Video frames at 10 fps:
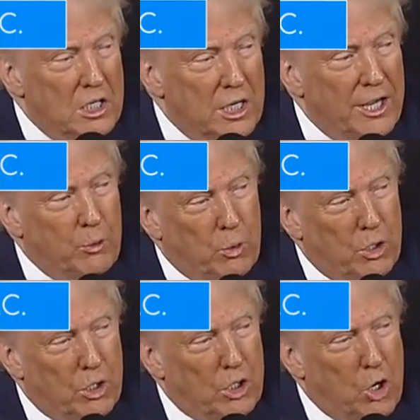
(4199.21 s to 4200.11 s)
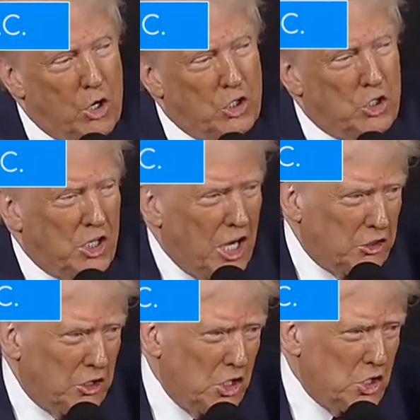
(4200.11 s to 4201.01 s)
and we're going to
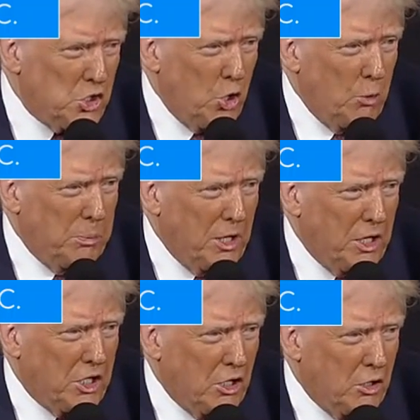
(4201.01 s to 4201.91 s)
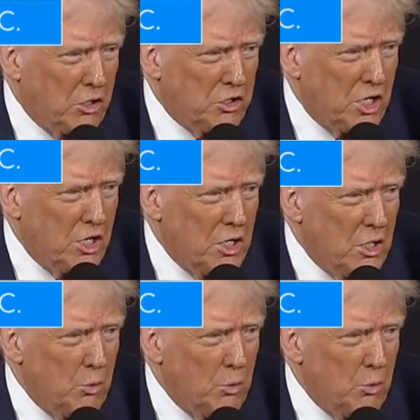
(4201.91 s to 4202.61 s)
get these cold-blooded killers and